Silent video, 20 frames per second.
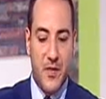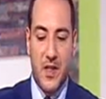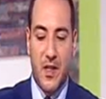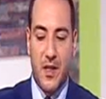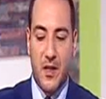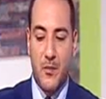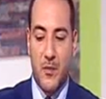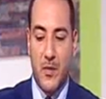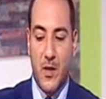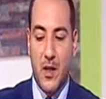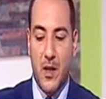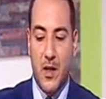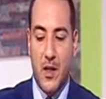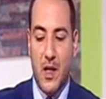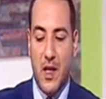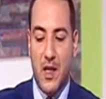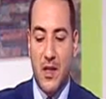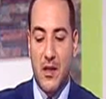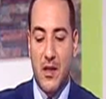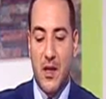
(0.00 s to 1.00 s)
Yeah,
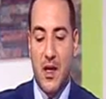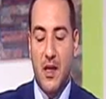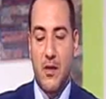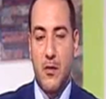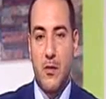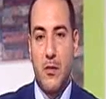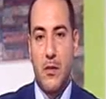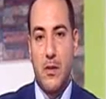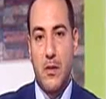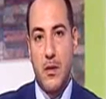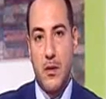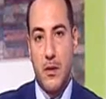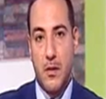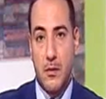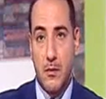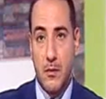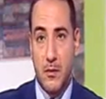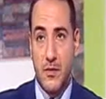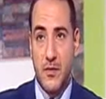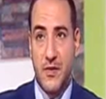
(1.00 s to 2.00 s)
and and
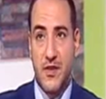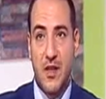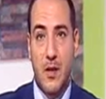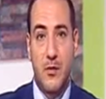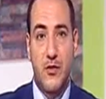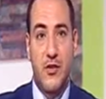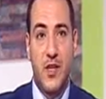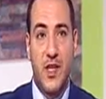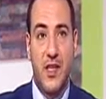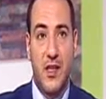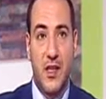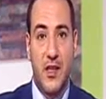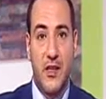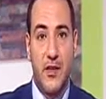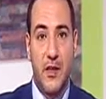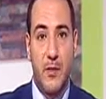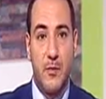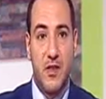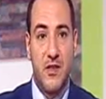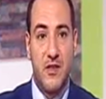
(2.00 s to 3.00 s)
some trade
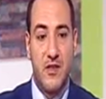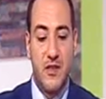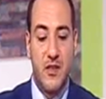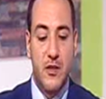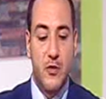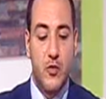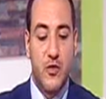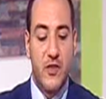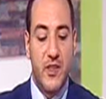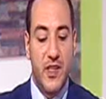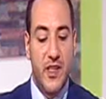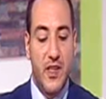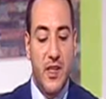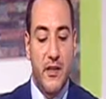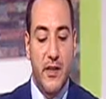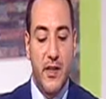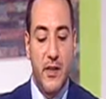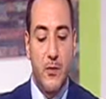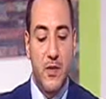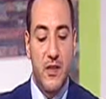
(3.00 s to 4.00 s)
agreements, new trade
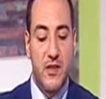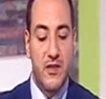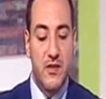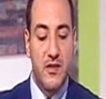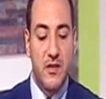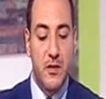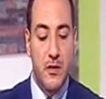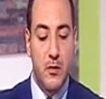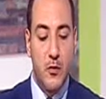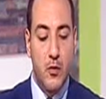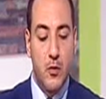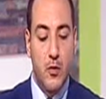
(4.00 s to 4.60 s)
agreements,